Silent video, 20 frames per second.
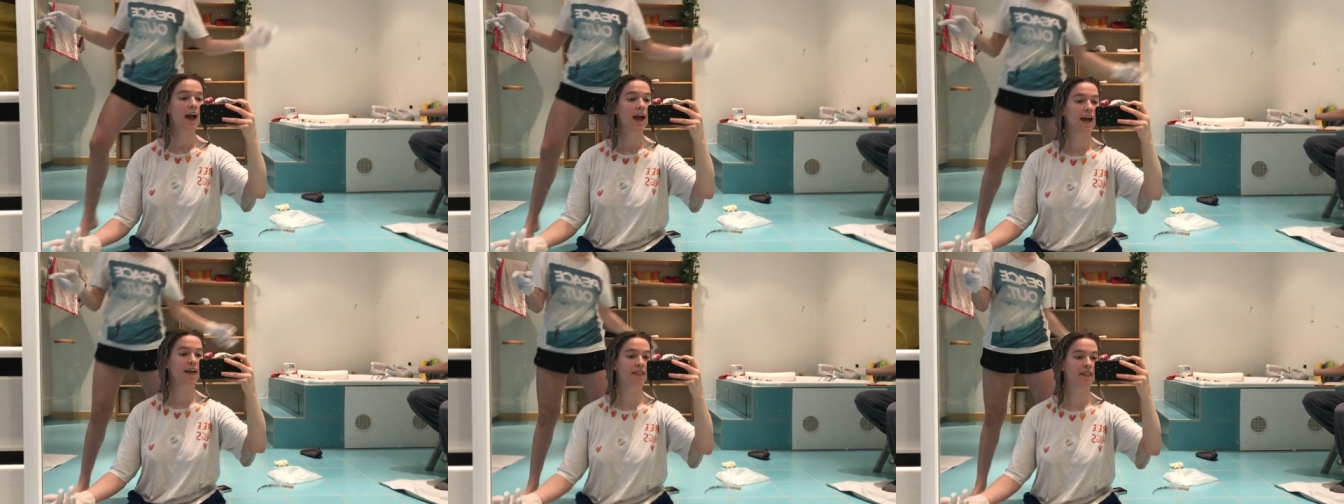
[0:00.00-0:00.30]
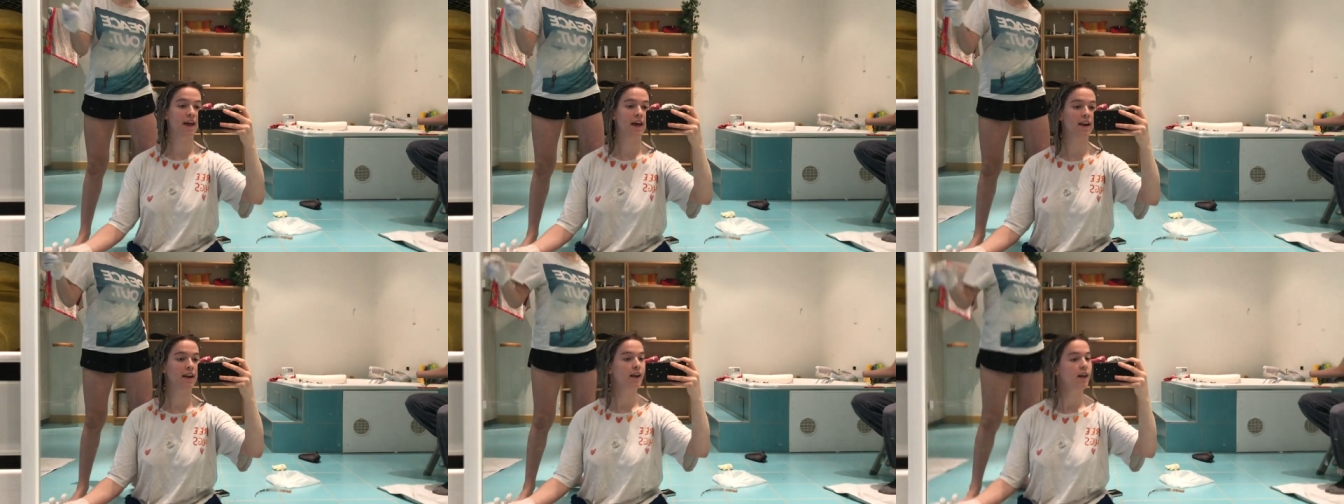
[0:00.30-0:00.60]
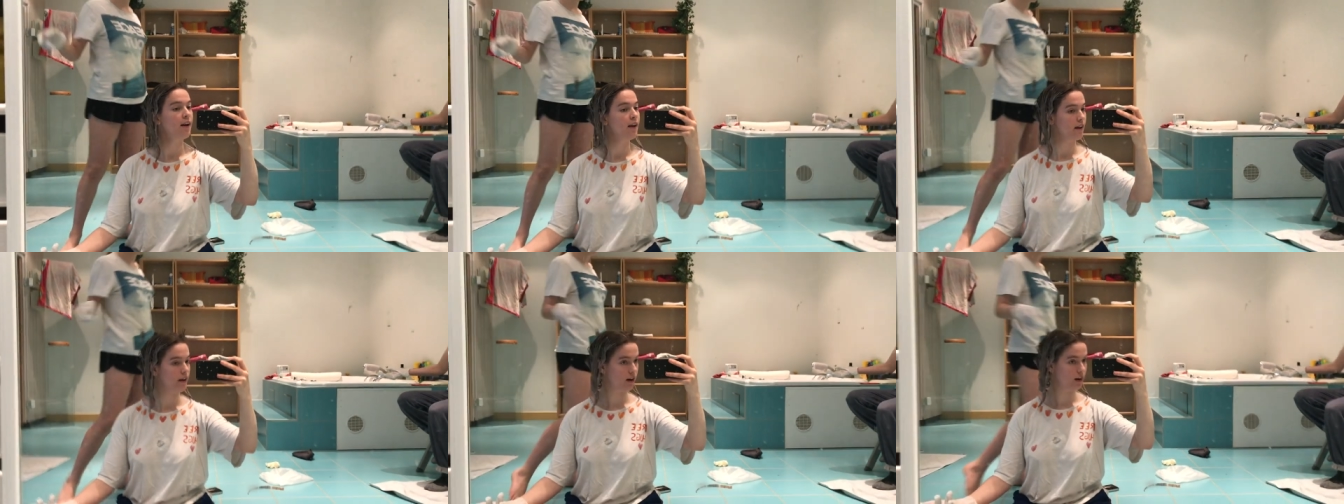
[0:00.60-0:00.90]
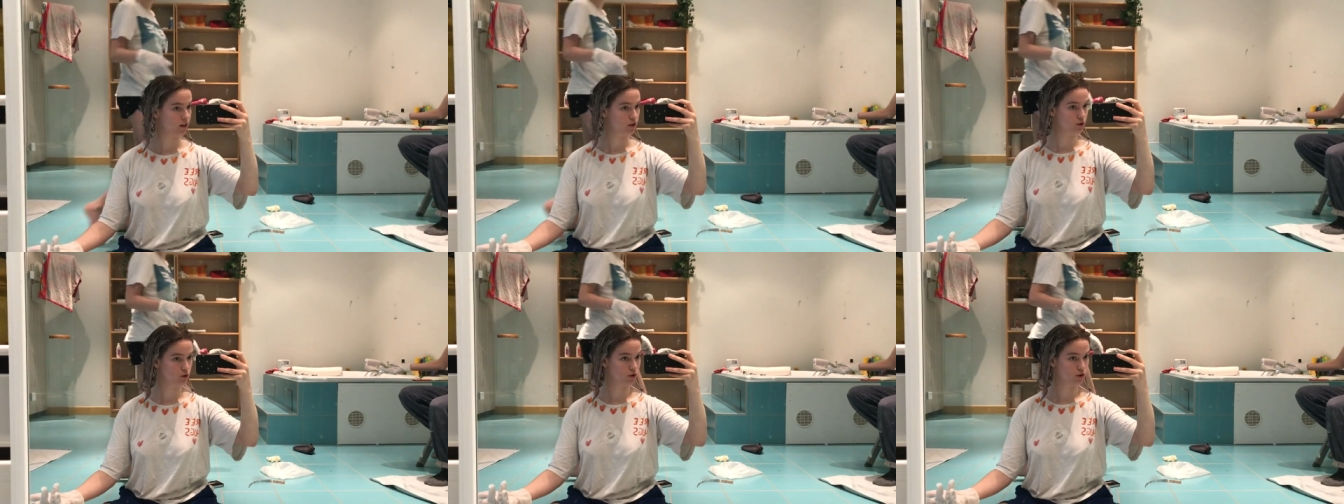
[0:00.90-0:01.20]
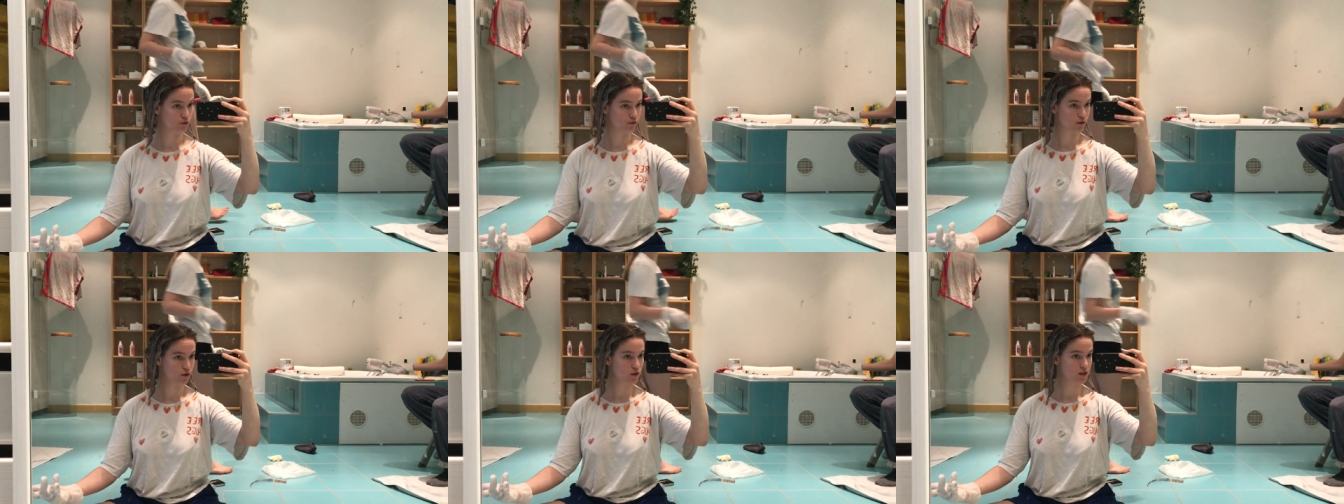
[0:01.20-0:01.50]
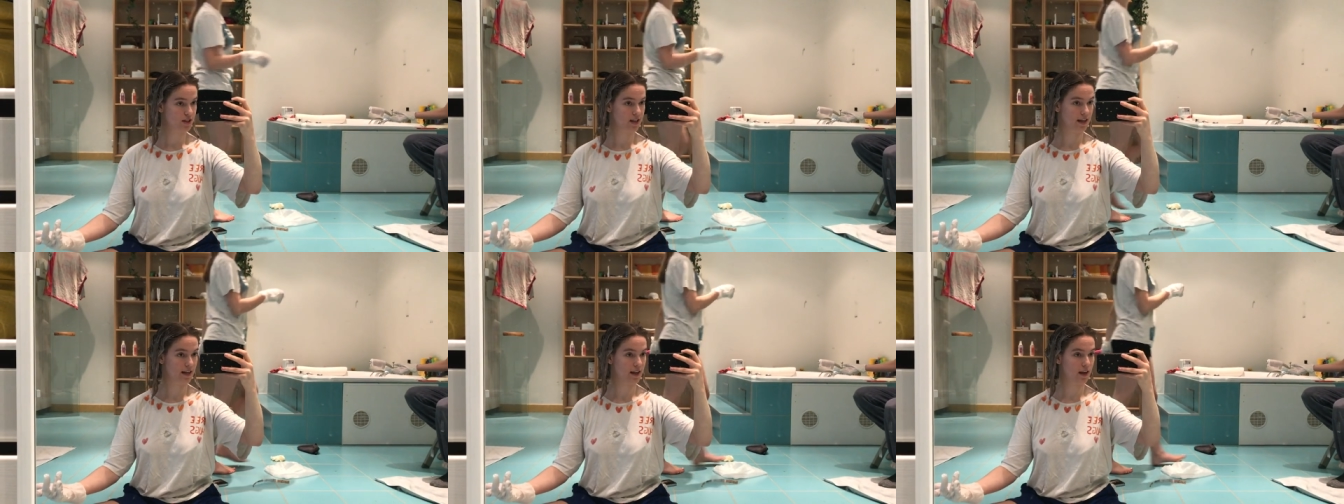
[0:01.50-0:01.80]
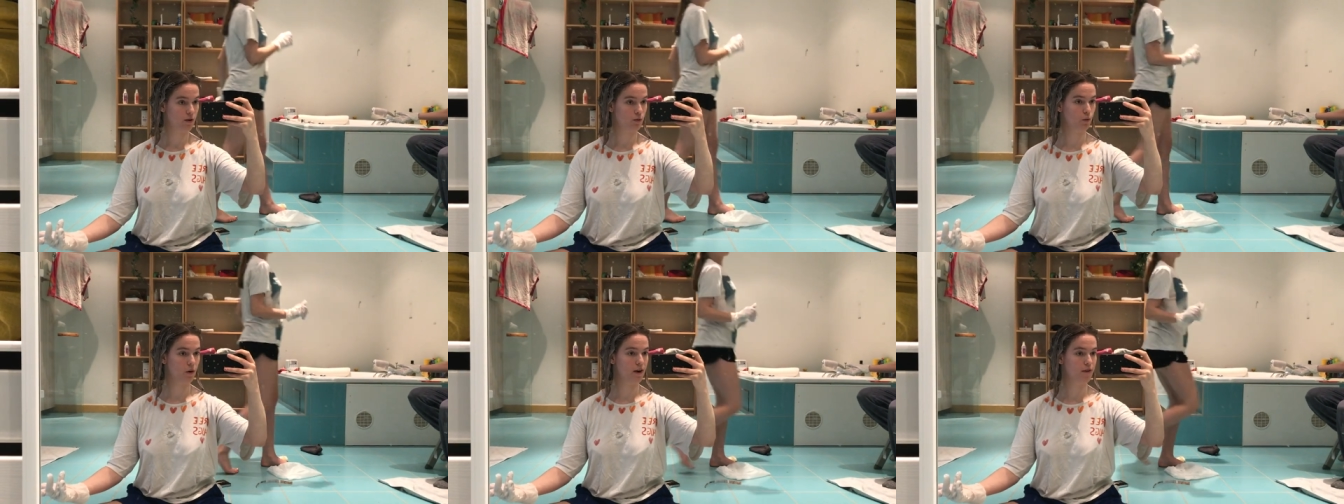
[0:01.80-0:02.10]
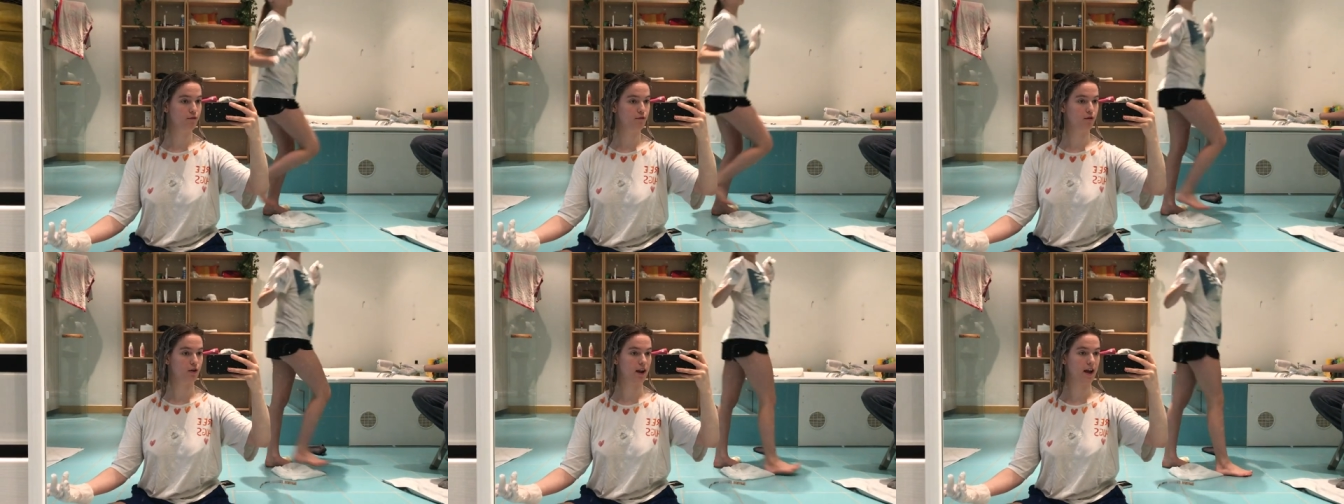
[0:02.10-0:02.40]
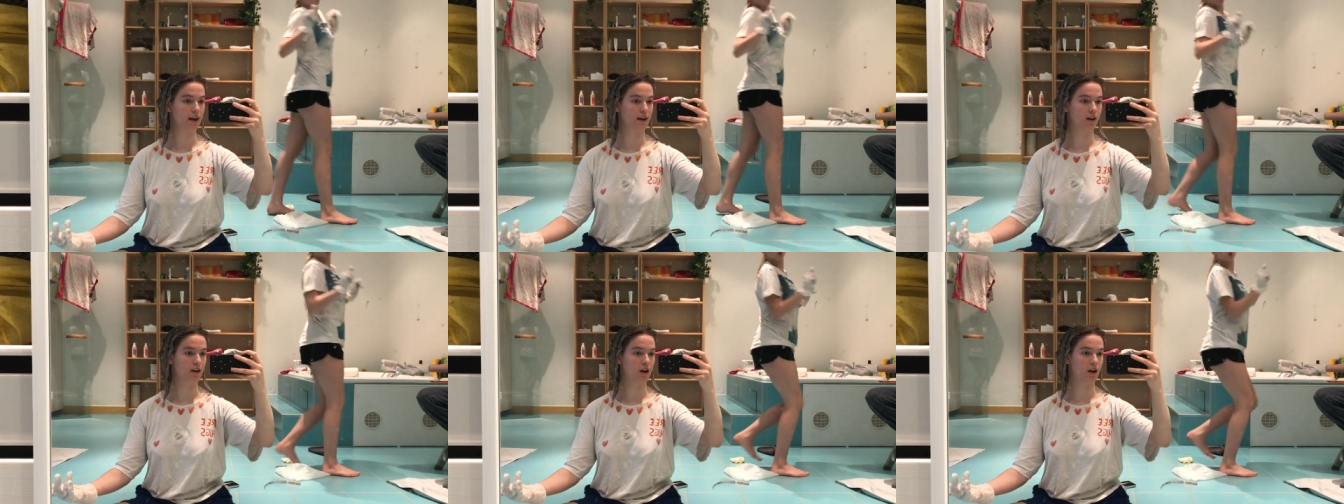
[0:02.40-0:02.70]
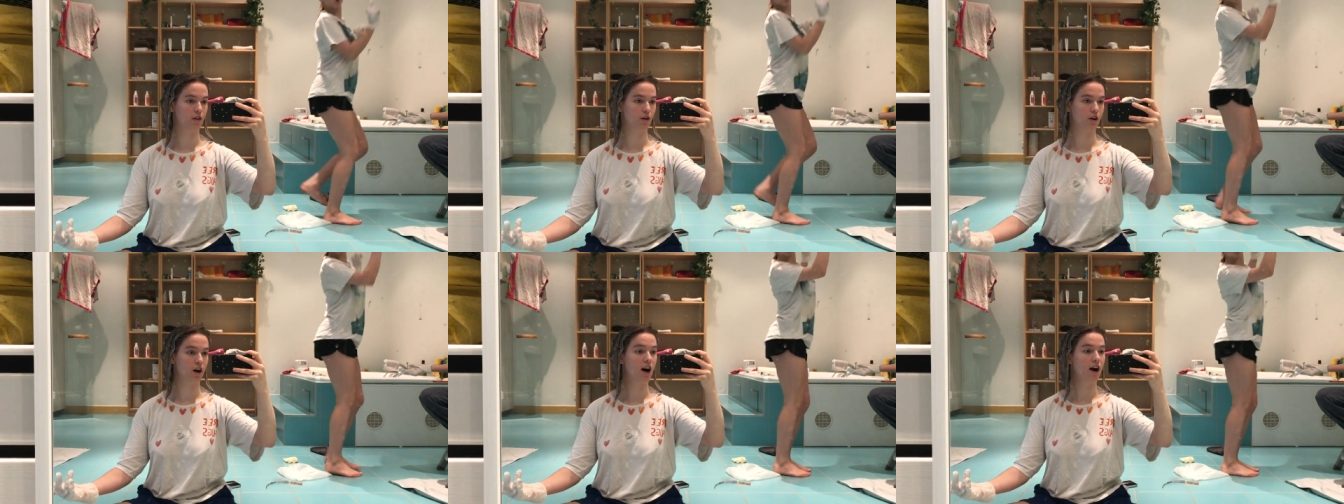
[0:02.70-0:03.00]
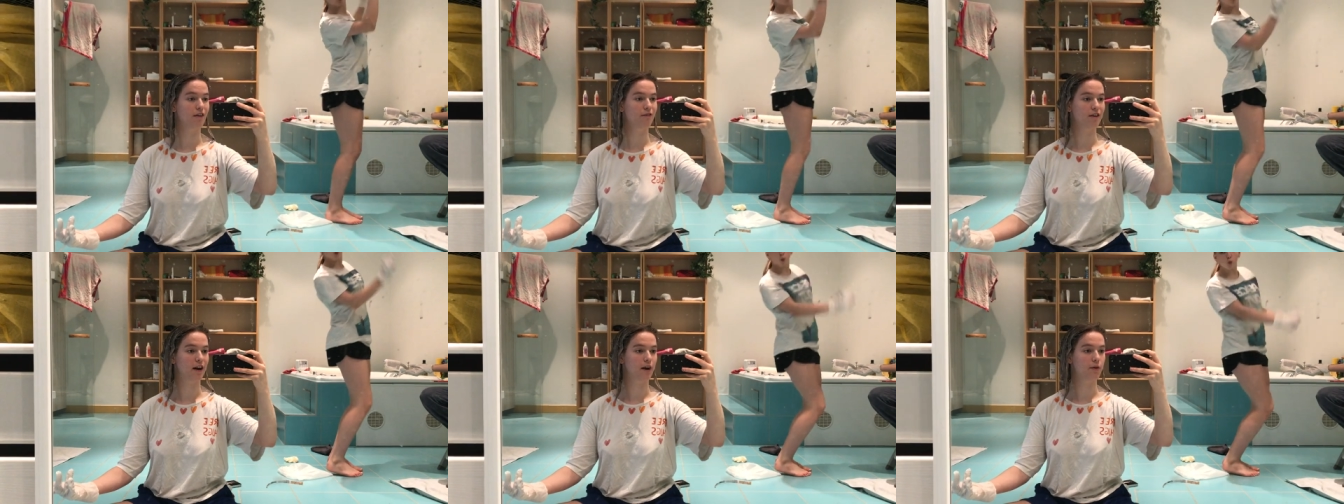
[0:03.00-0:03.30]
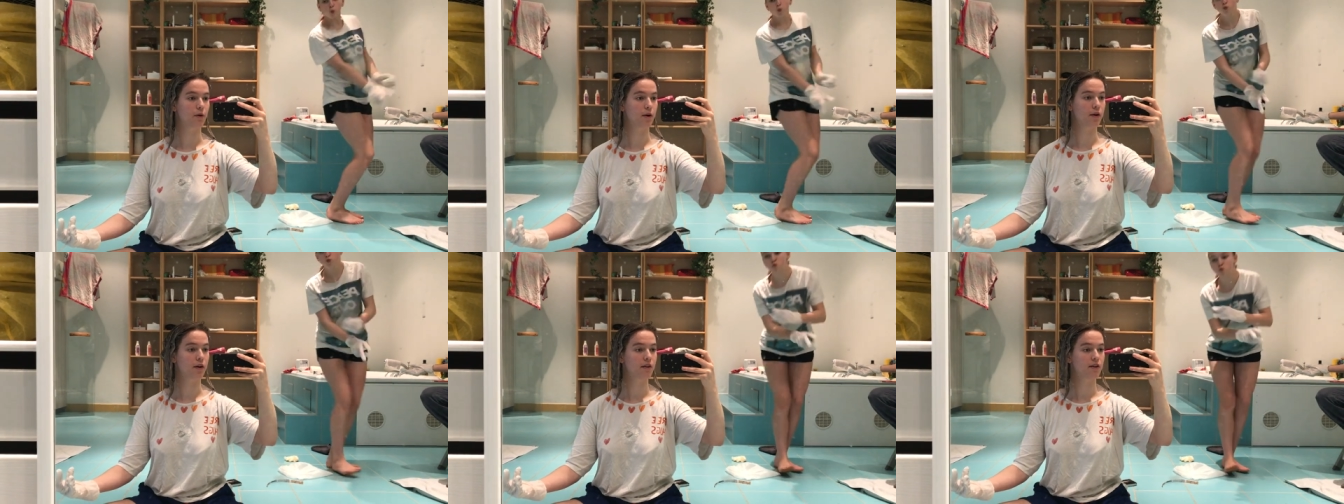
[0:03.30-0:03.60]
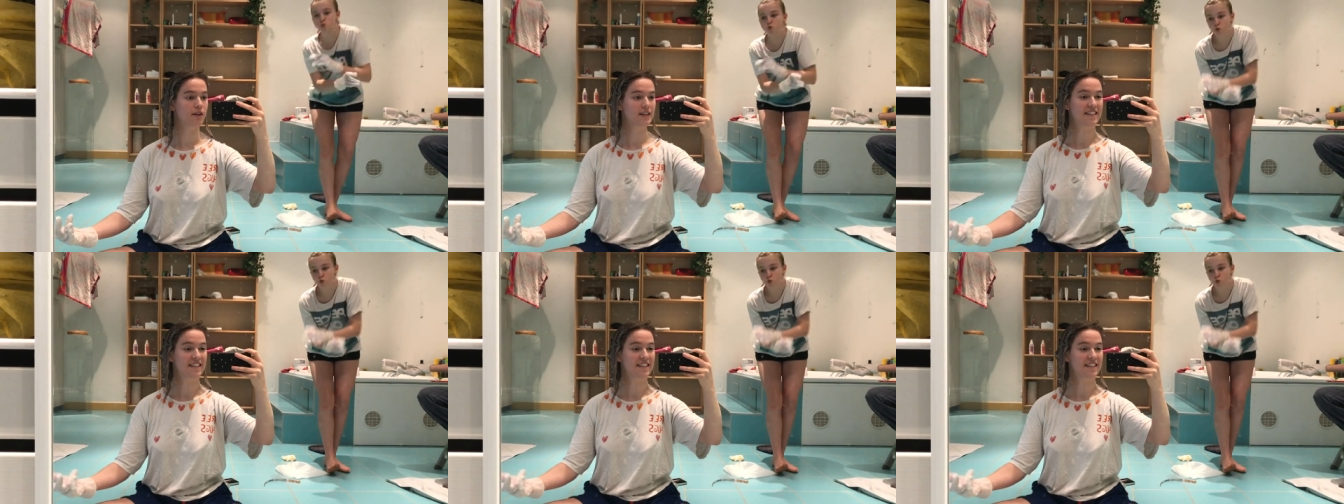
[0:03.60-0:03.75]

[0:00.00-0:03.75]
And then uh, do the roots and then wait for like another half hour.